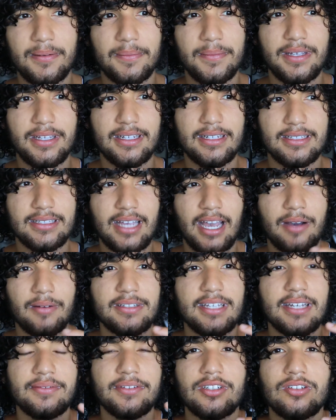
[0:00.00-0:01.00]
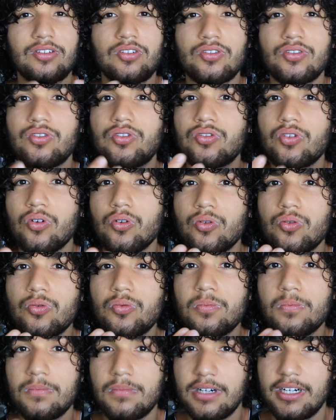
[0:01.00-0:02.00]
because I was having so
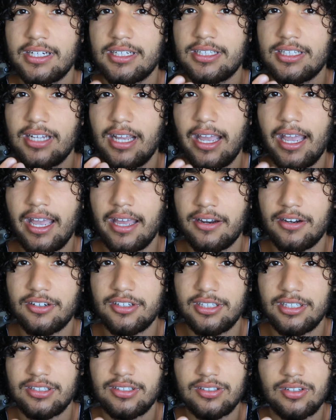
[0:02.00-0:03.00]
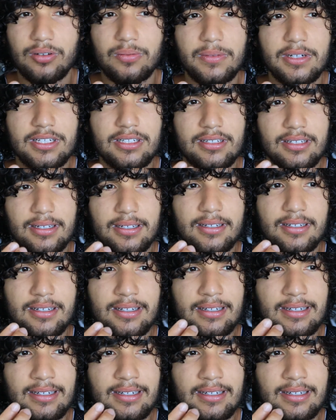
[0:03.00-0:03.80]
much energy, so much like